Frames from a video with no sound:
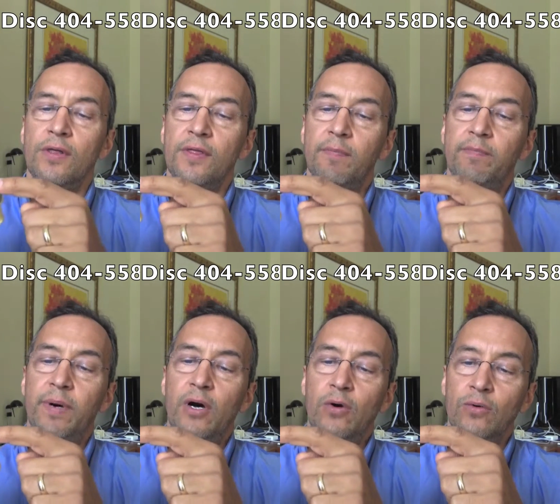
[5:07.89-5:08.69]
the
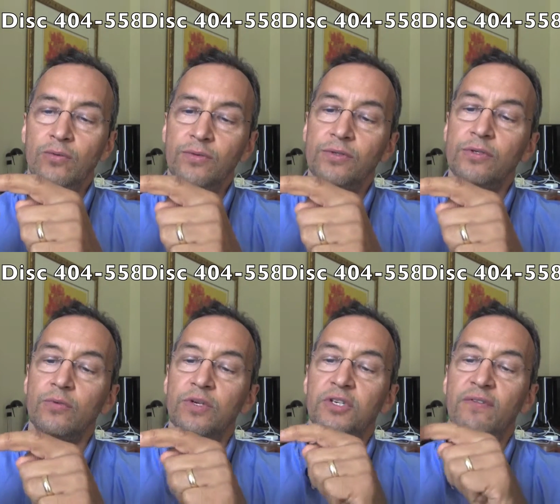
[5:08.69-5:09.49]
bones,
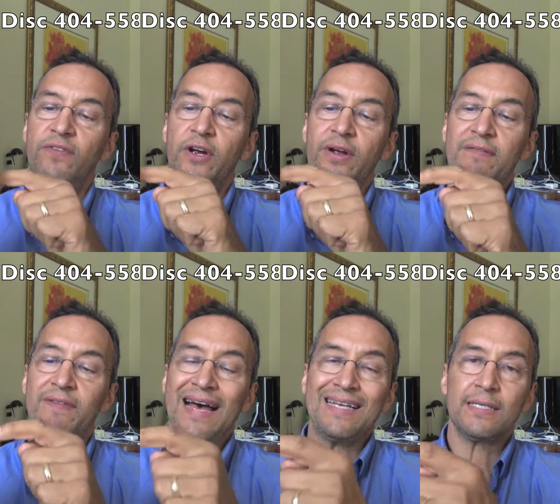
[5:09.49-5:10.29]
which are very
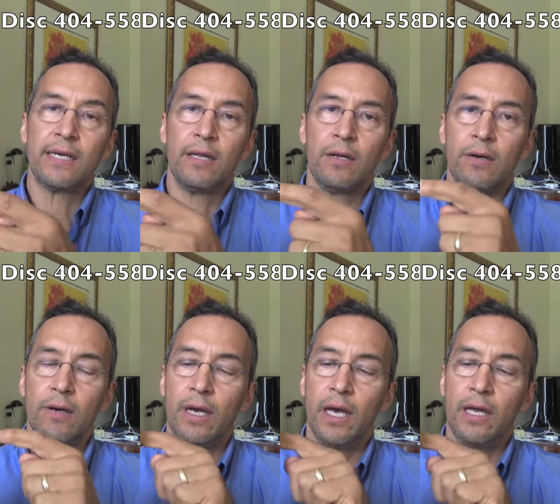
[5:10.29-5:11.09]

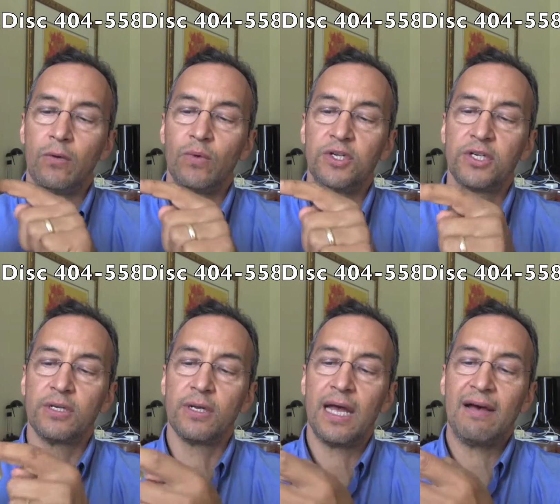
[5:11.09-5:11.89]
vascular and which
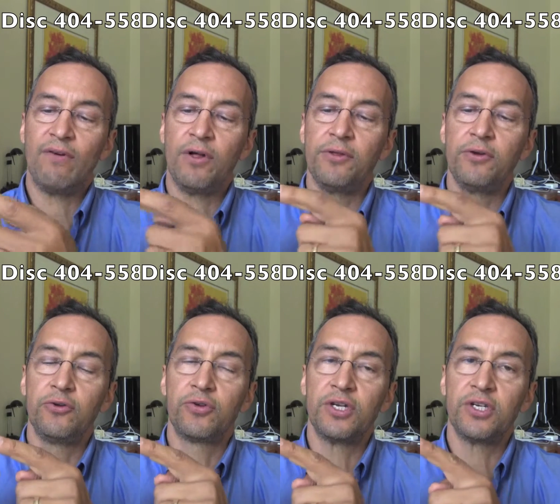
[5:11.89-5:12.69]
have all the
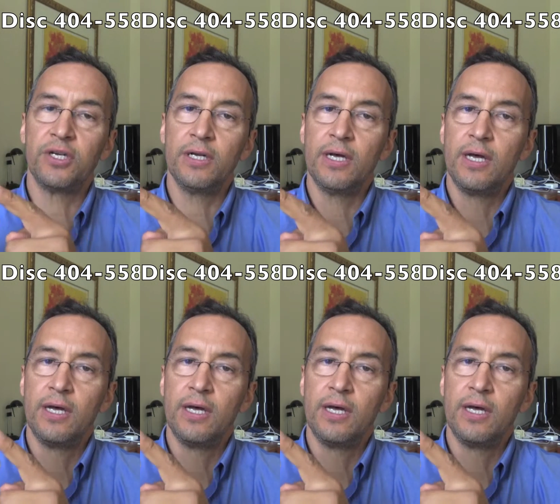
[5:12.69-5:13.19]
nutrition